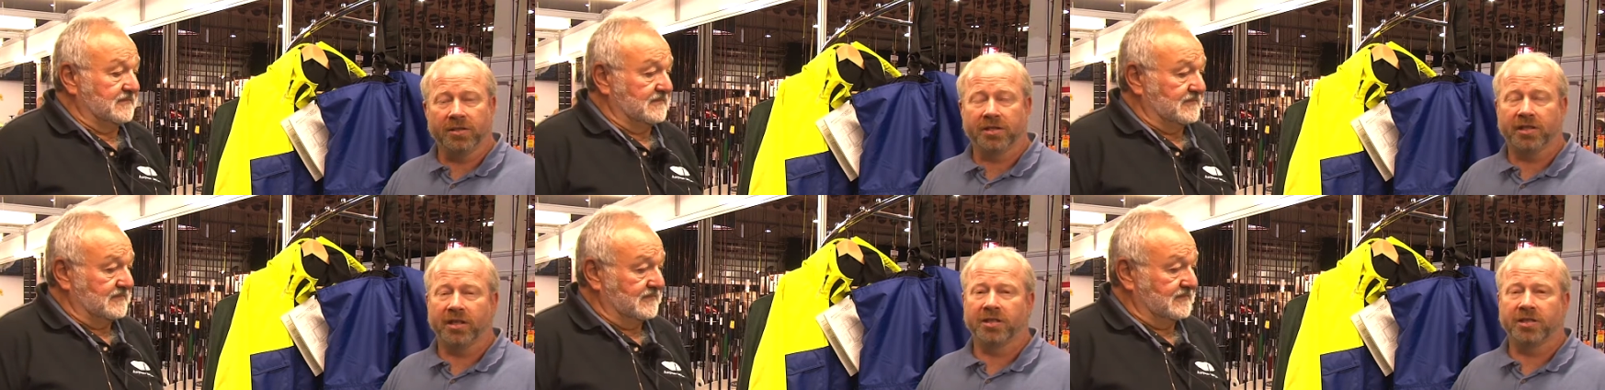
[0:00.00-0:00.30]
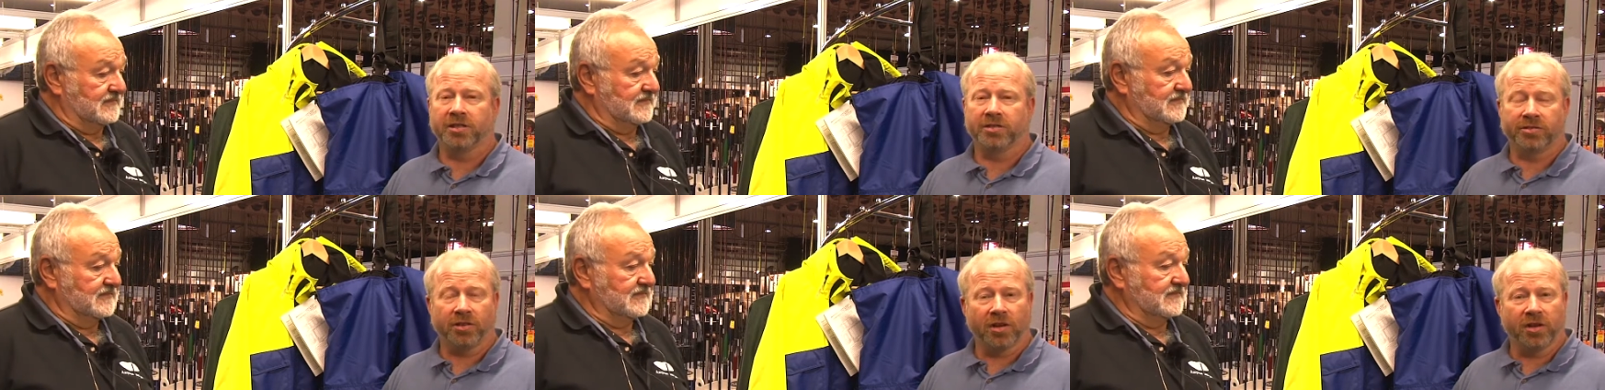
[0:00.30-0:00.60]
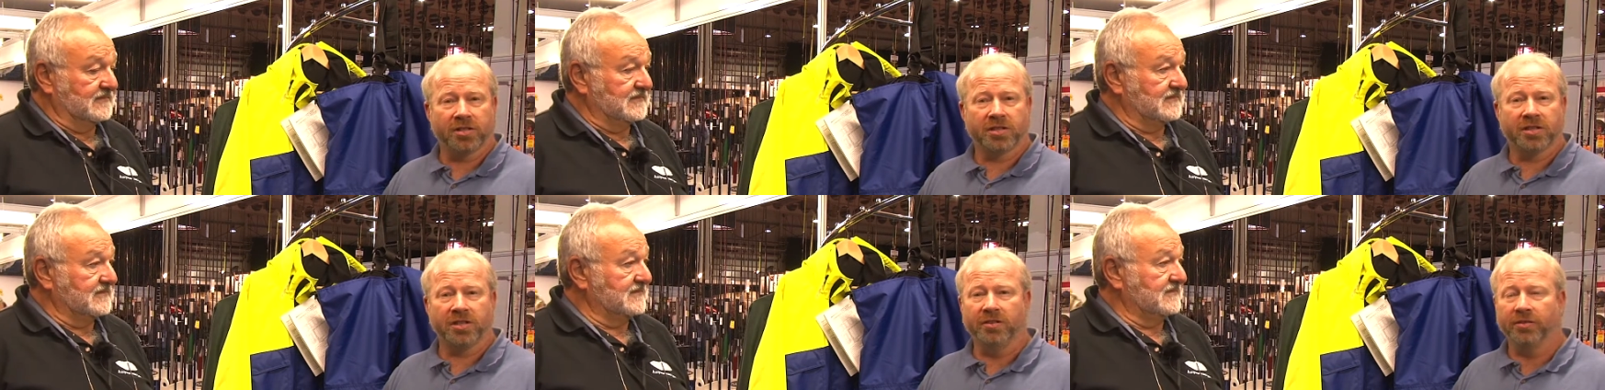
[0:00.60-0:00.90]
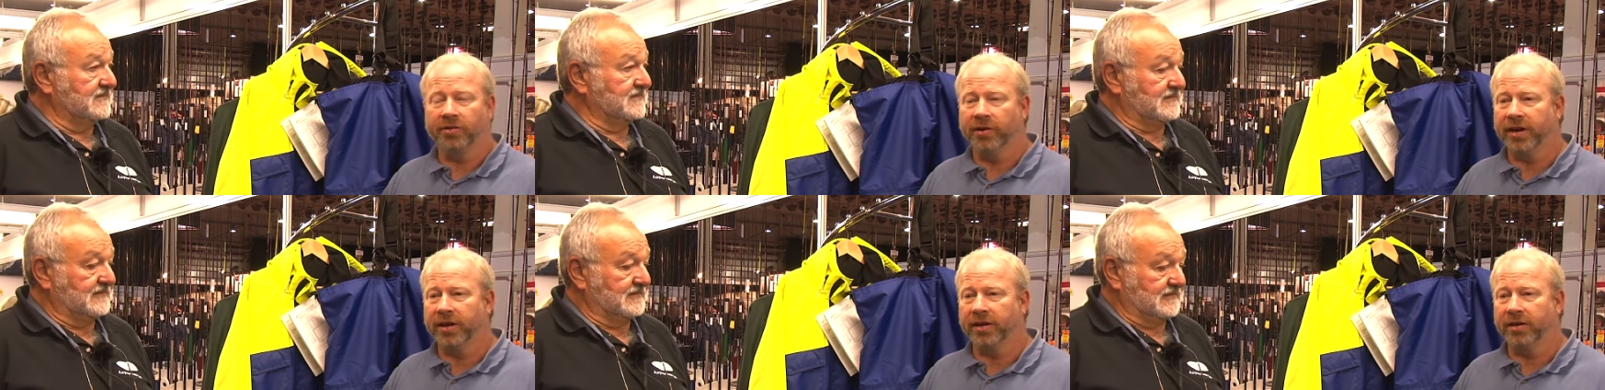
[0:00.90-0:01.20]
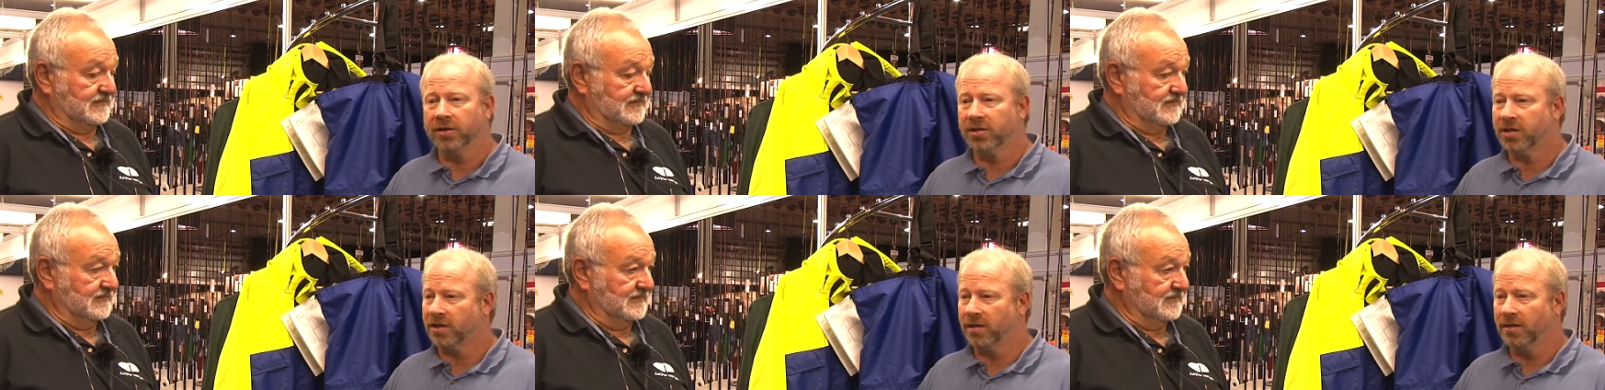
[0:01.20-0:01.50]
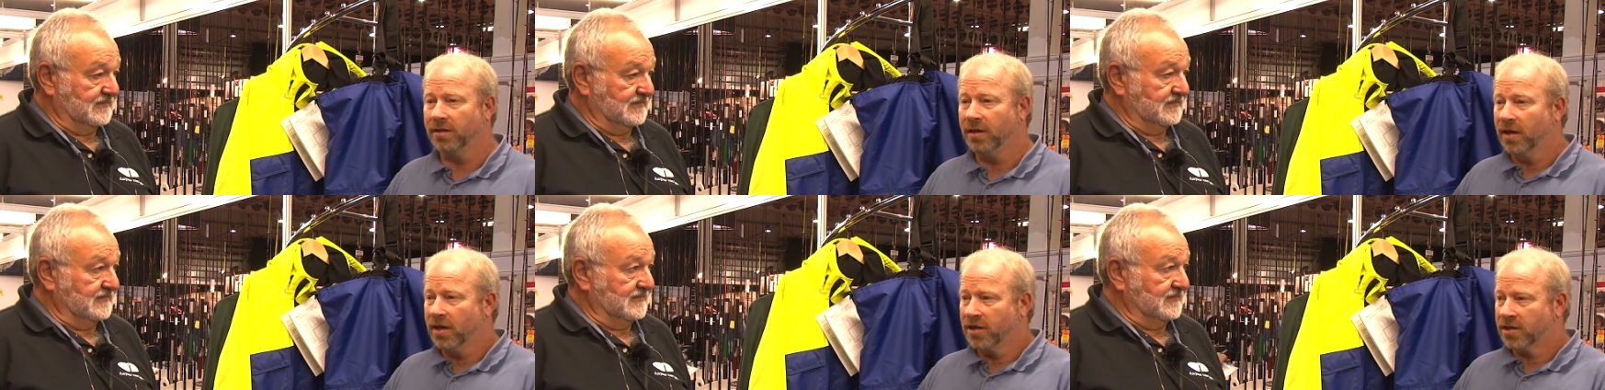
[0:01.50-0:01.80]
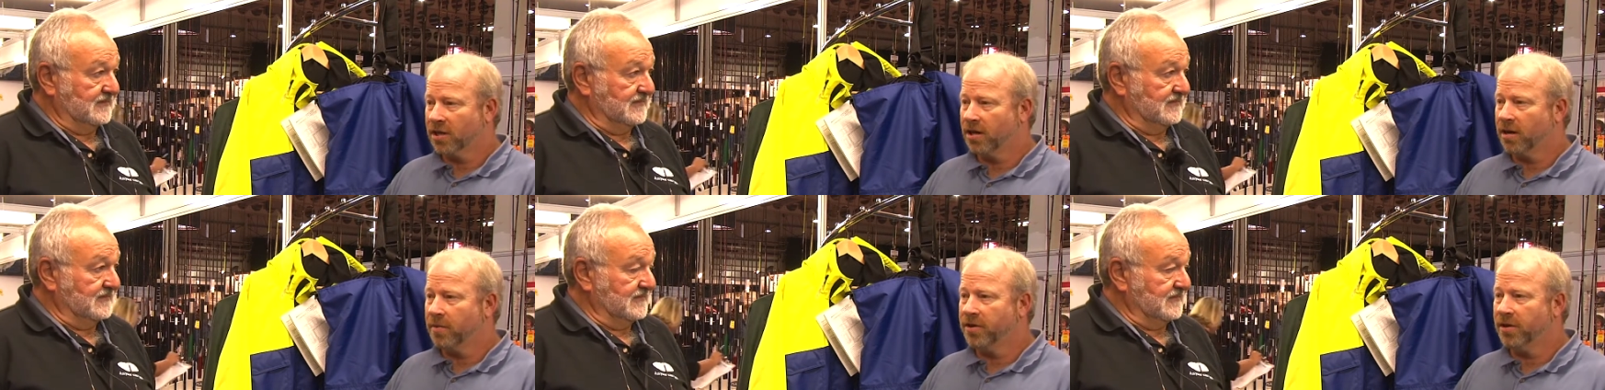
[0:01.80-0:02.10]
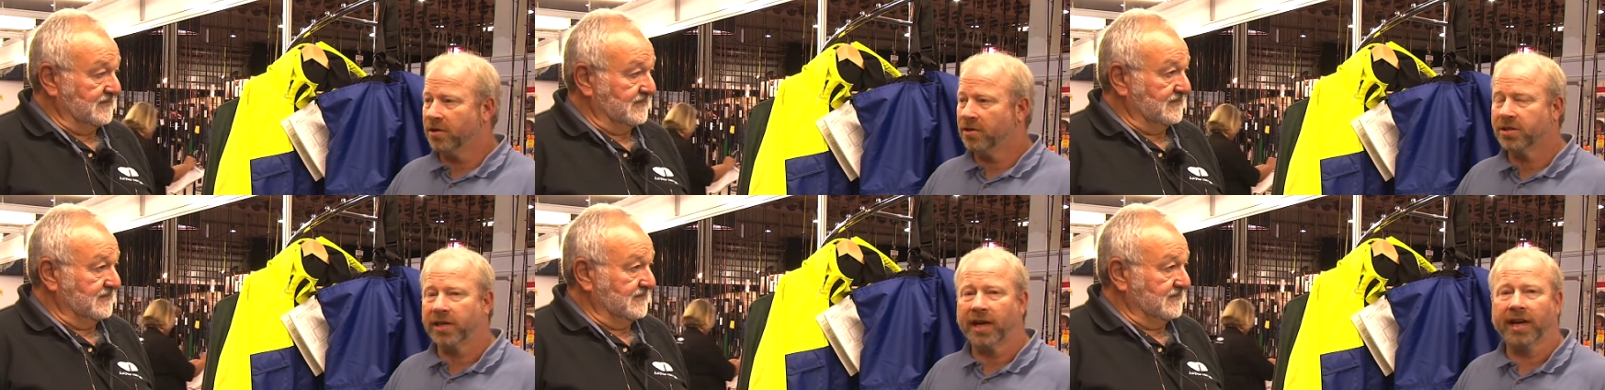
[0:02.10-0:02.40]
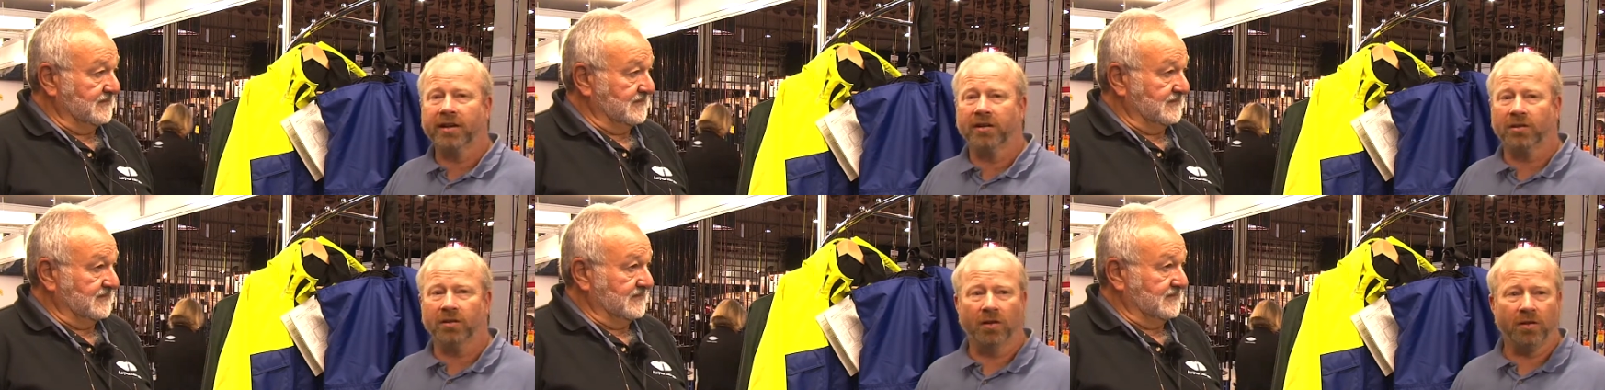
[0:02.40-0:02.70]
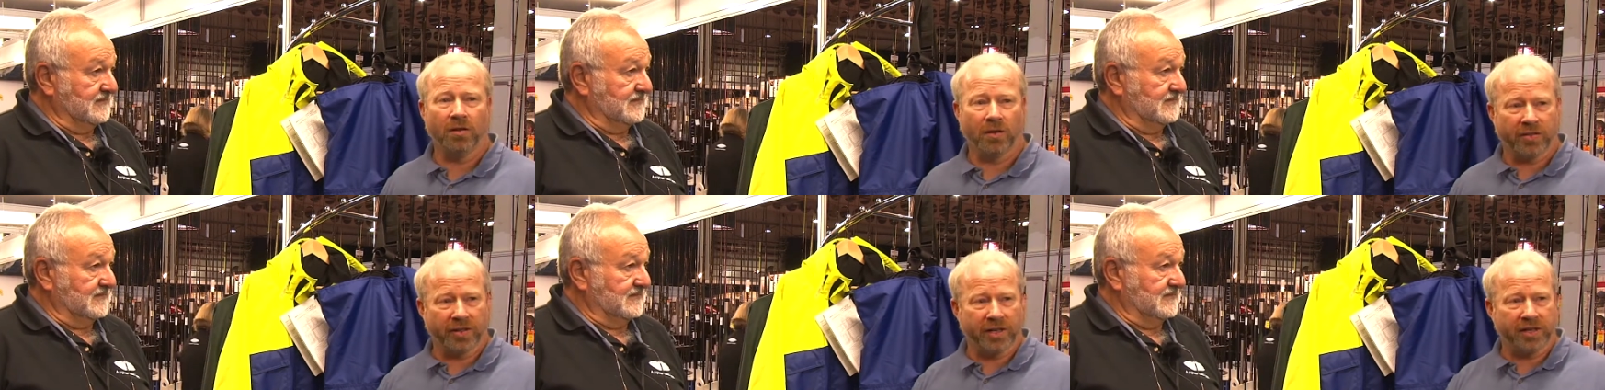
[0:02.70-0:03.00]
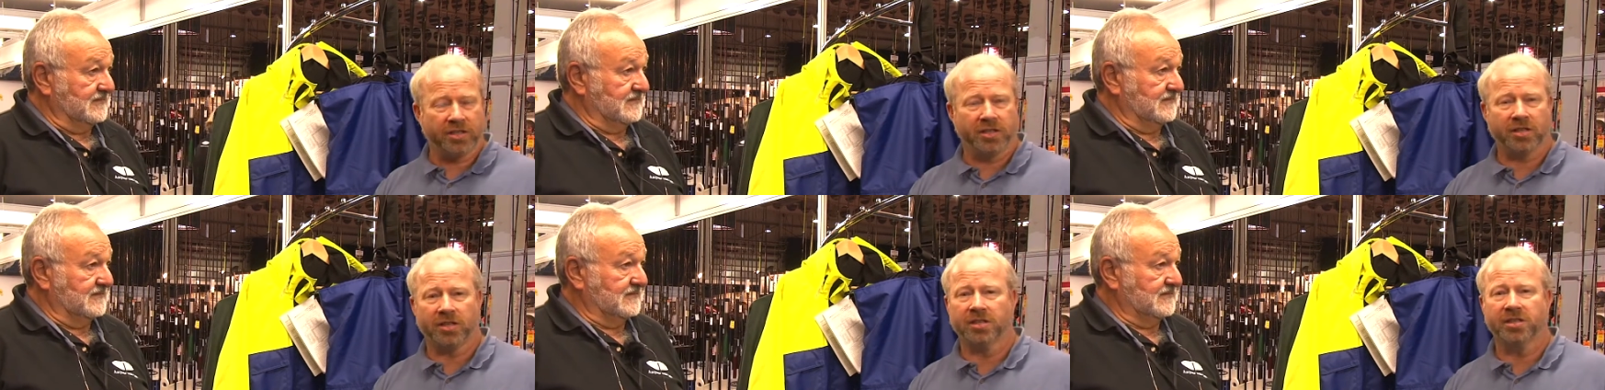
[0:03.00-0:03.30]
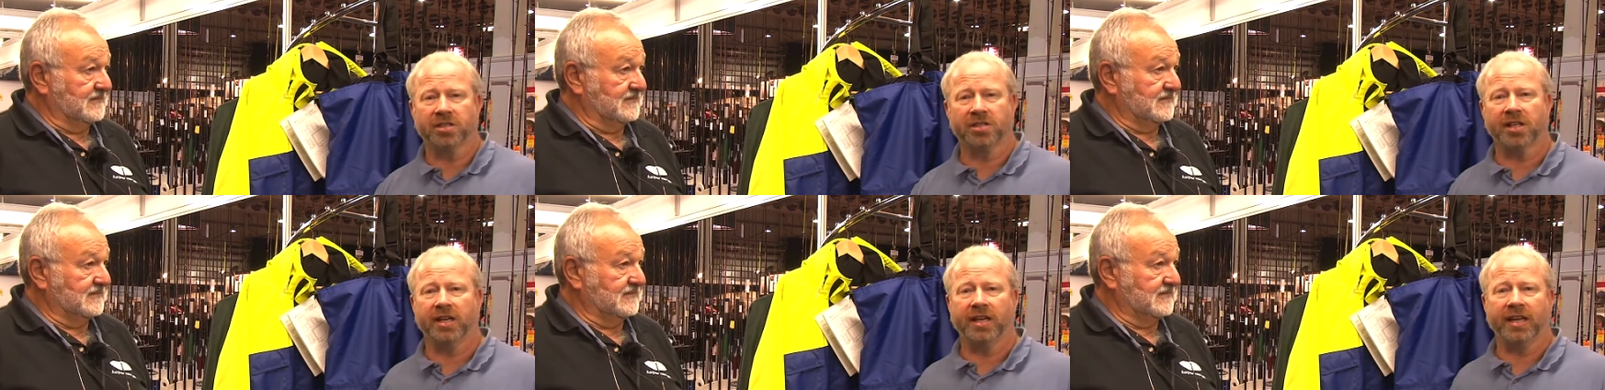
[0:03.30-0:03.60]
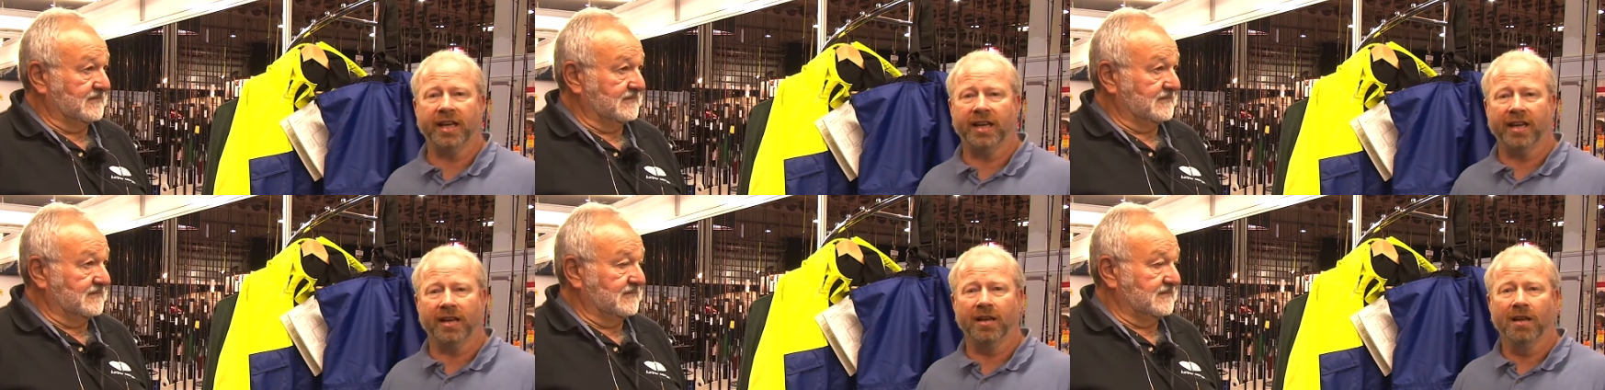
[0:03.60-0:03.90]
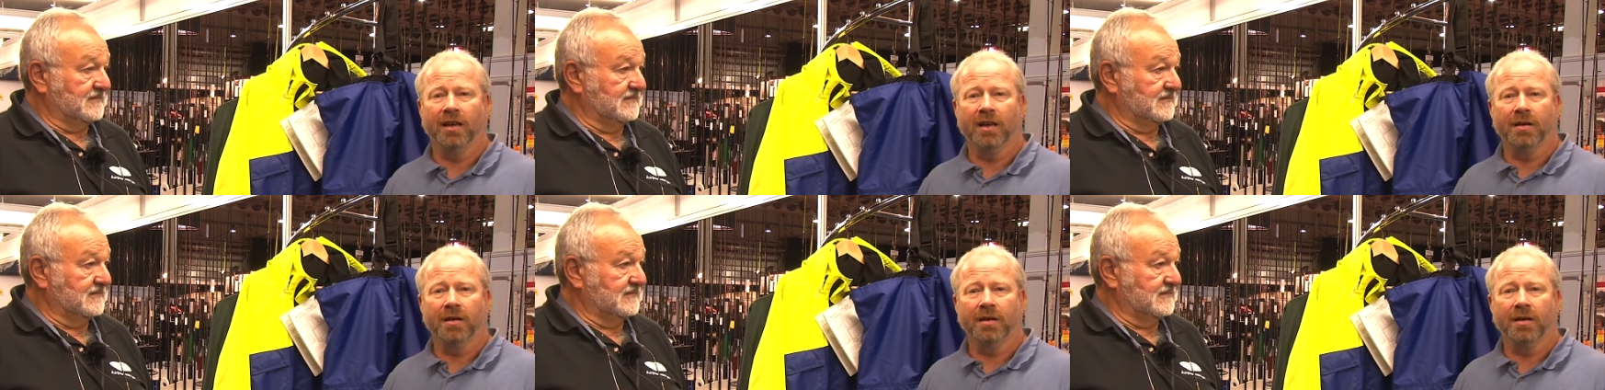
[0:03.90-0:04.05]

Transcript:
Speaker 1: such as rods and reels and terminal tackle, all the things you can see here.